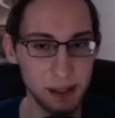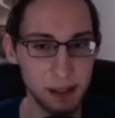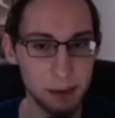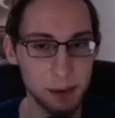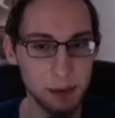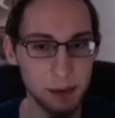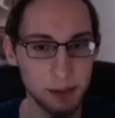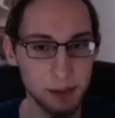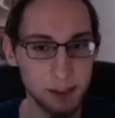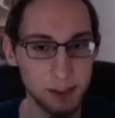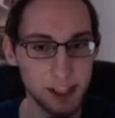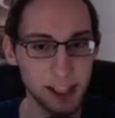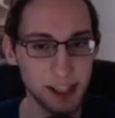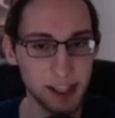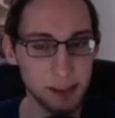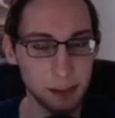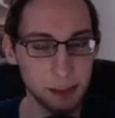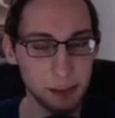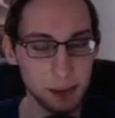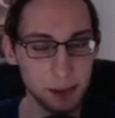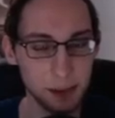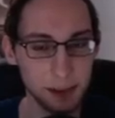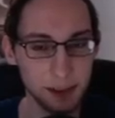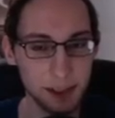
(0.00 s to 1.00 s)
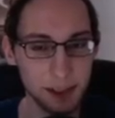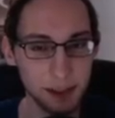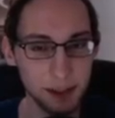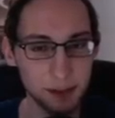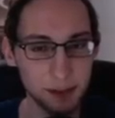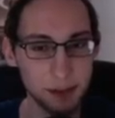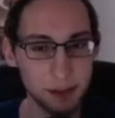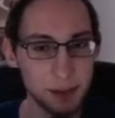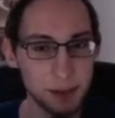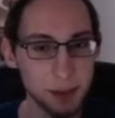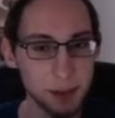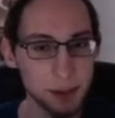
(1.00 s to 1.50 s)
won't check because I have
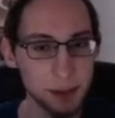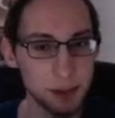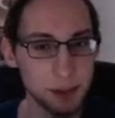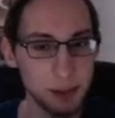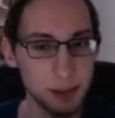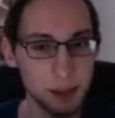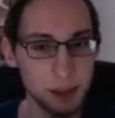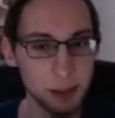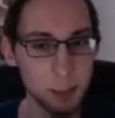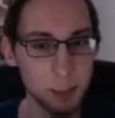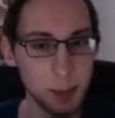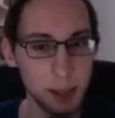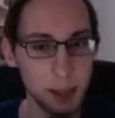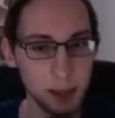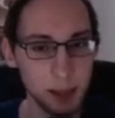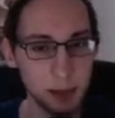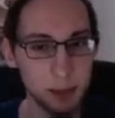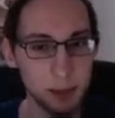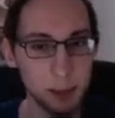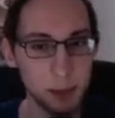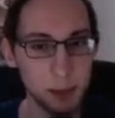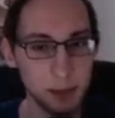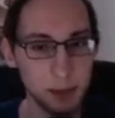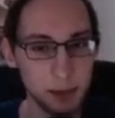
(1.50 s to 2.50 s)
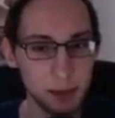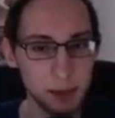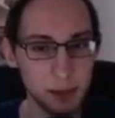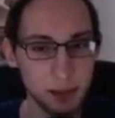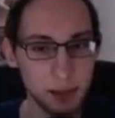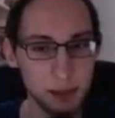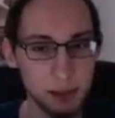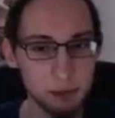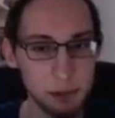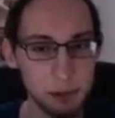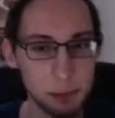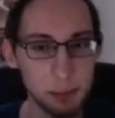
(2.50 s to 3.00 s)
to concentrate on maze, but
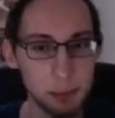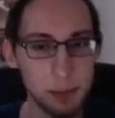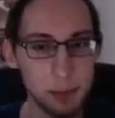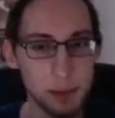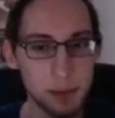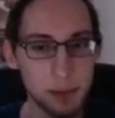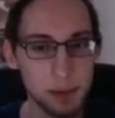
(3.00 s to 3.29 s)
rip.